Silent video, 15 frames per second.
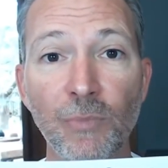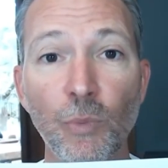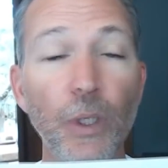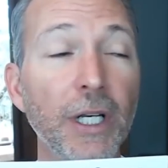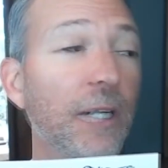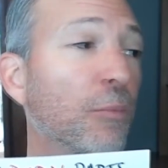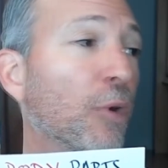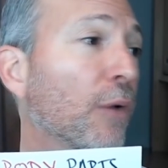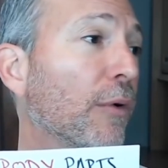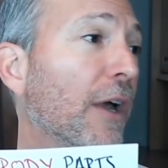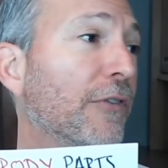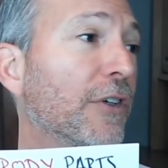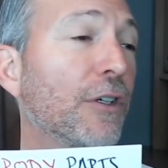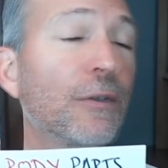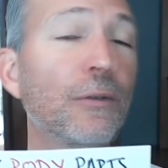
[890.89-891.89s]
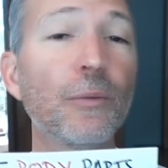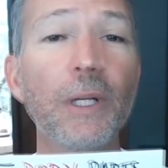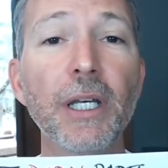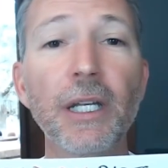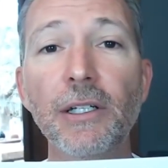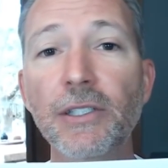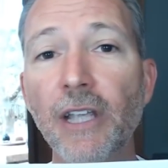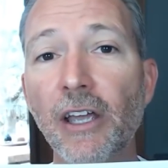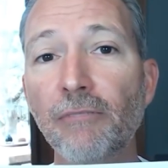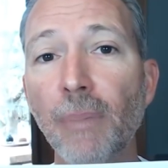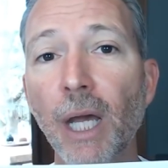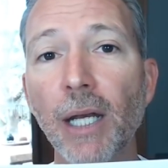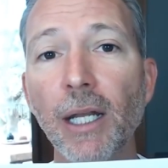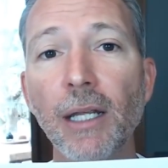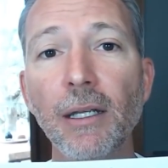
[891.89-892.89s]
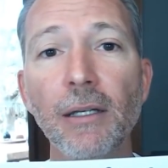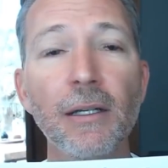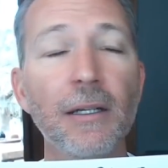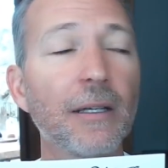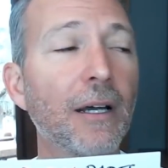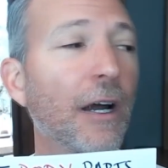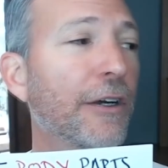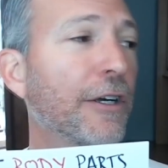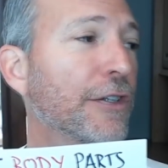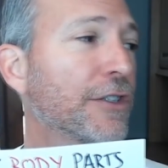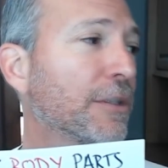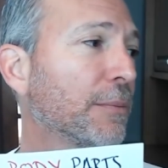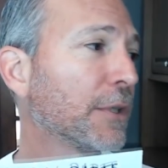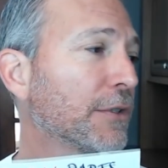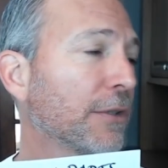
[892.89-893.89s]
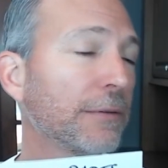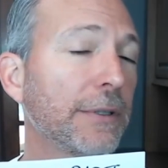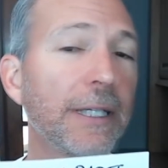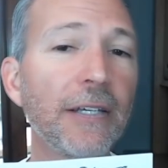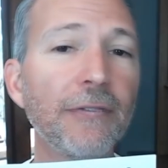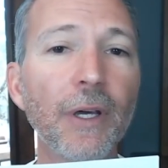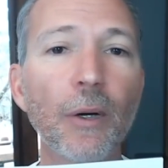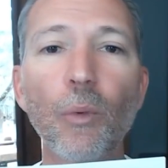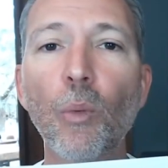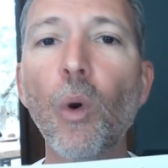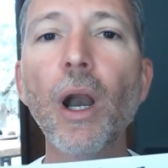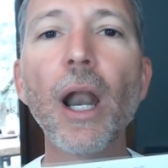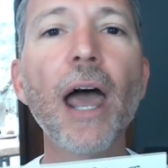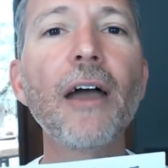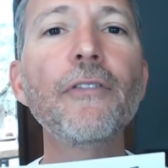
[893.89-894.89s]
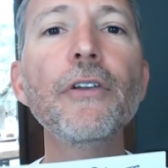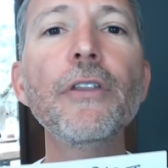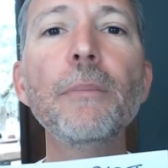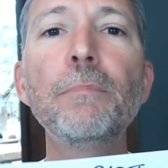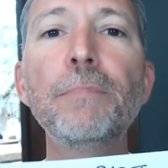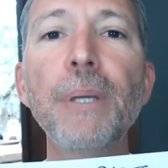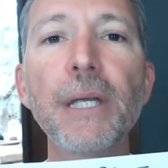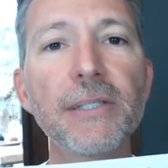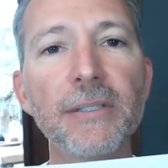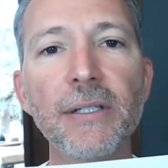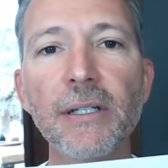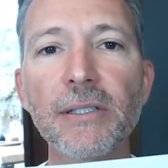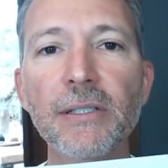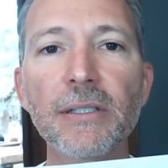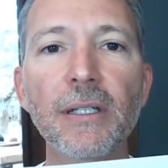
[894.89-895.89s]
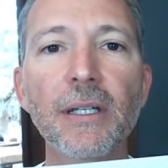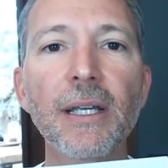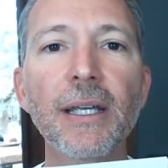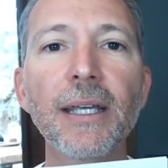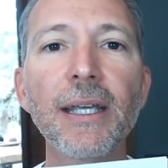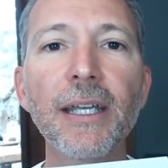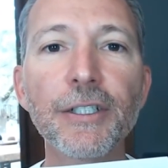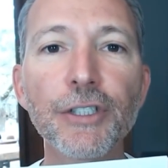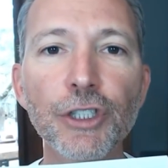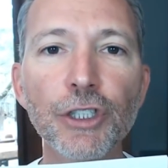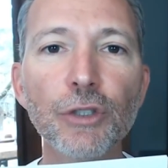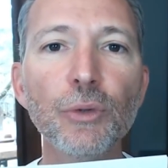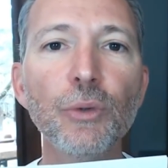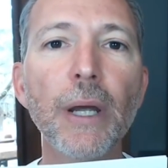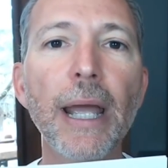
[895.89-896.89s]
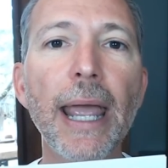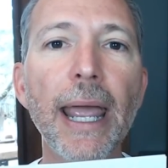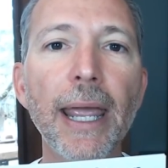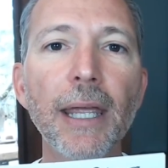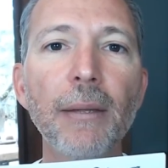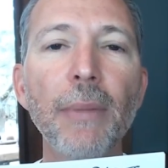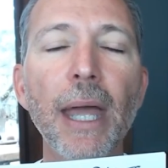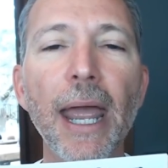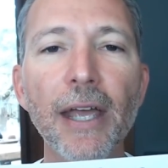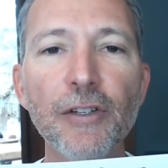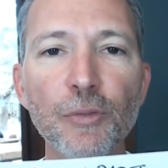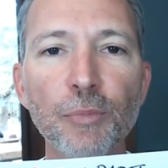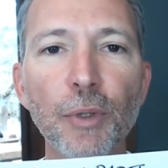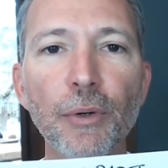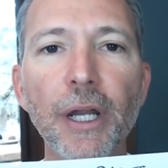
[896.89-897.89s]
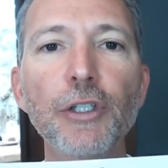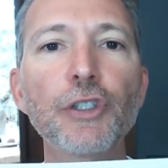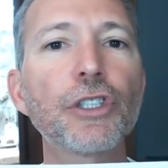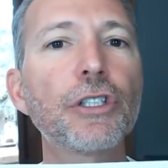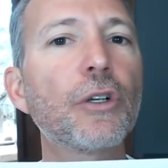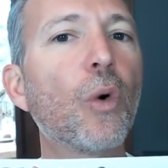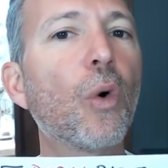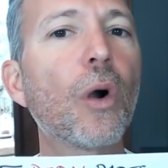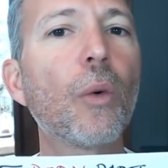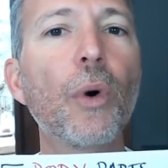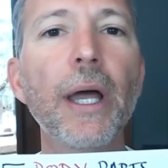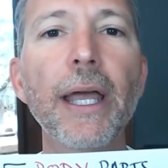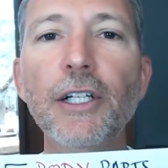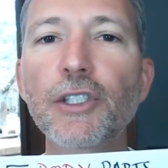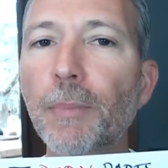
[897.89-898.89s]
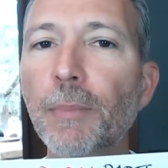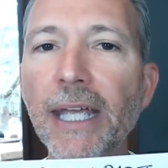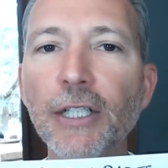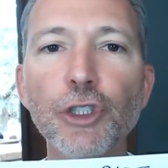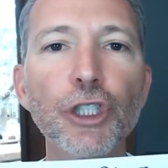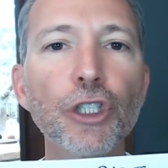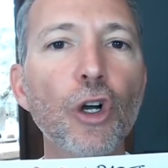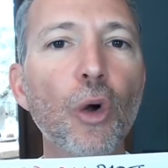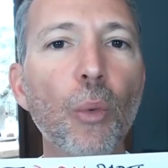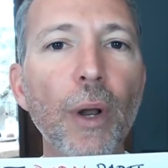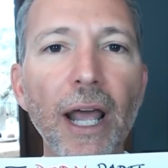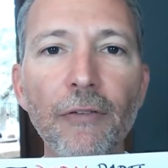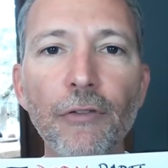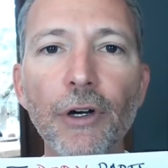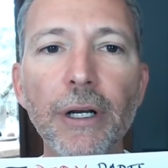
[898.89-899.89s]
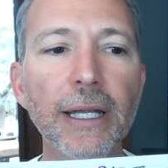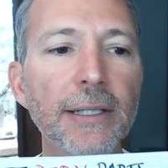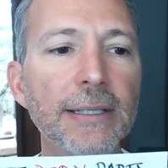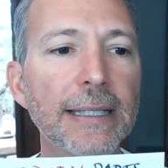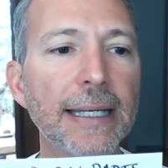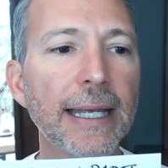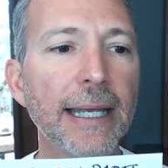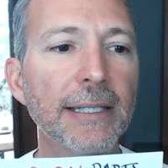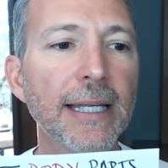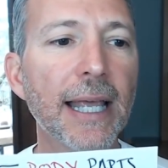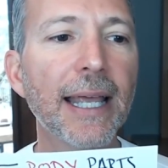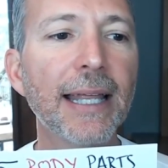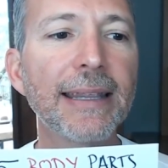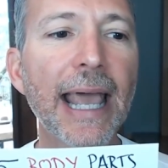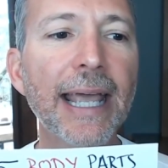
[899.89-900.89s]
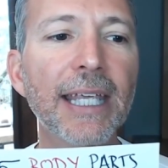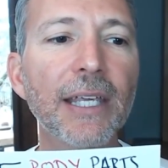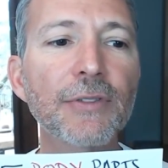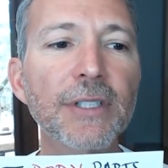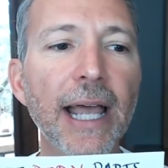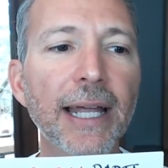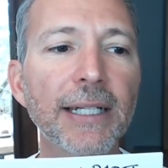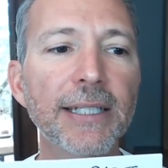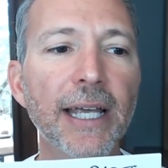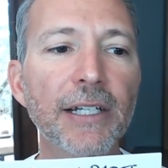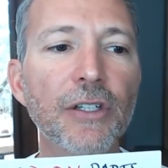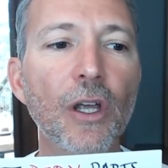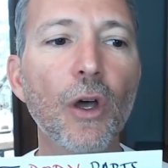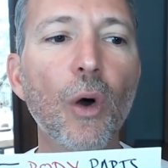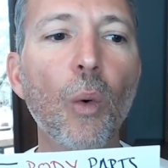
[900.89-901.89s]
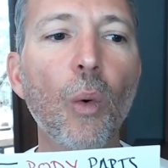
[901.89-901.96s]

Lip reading: We need more revenue. We need to save money. Our customers are leaving. Whatever the business issue, aim, aspiration, or what expansion or whatever it is. That gives context.